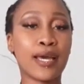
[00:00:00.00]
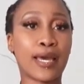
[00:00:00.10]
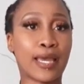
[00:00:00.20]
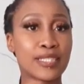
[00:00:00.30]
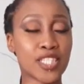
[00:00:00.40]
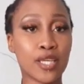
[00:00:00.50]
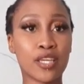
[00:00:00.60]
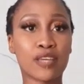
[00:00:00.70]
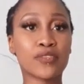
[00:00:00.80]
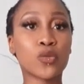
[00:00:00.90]
And
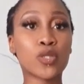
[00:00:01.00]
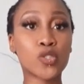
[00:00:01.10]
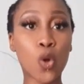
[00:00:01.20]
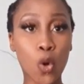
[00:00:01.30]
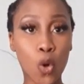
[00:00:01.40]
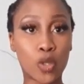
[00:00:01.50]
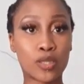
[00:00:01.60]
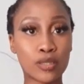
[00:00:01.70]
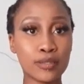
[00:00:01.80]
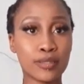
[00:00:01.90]
if you were
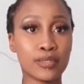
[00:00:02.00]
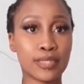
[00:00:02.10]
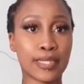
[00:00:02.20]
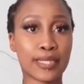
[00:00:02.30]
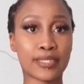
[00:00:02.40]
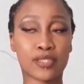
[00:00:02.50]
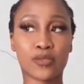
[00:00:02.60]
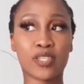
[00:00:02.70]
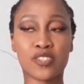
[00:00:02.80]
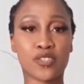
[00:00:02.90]
tall, like, you
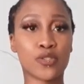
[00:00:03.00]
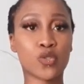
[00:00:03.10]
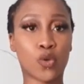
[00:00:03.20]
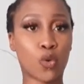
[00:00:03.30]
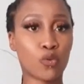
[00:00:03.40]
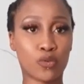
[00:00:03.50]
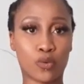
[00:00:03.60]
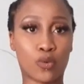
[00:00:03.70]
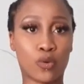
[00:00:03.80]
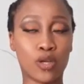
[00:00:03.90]
can just go
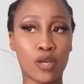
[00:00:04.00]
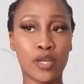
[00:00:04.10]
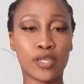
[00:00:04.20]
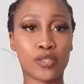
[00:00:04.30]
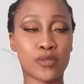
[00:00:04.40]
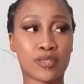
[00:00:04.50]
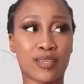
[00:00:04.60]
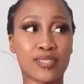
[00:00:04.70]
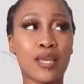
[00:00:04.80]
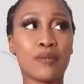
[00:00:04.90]
for your
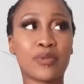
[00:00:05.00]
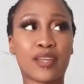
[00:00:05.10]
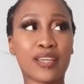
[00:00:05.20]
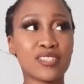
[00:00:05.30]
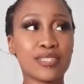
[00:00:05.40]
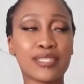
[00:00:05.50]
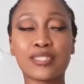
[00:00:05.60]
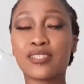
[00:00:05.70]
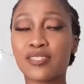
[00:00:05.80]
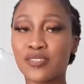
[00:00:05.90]
size. But actually,
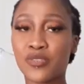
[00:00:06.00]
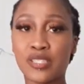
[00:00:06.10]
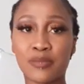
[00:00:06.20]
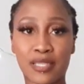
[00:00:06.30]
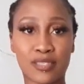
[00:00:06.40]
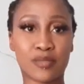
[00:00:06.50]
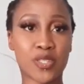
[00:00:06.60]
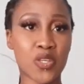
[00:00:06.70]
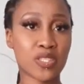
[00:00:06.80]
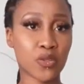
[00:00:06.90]
that doesn't really matter,
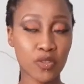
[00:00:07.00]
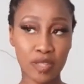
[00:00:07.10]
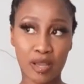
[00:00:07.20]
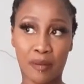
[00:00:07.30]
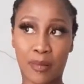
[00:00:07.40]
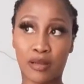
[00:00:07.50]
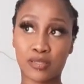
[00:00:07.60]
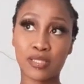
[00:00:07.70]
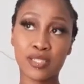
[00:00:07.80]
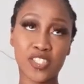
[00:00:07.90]
because the good thing
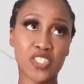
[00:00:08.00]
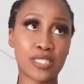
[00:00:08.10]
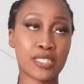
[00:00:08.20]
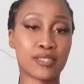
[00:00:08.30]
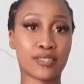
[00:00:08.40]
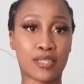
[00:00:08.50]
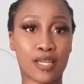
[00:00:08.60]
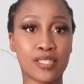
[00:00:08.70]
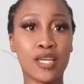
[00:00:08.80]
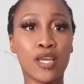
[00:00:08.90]
about Shein is
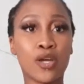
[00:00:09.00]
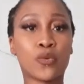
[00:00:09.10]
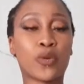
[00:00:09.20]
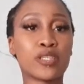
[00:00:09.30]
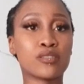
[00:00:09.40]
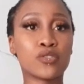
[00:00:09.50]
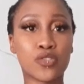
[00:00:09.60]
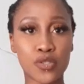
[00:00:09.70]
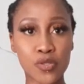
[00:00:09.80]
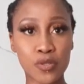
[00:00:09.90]
that when you
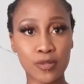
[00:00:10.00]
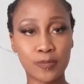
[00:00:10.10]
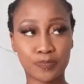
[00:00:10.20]
choose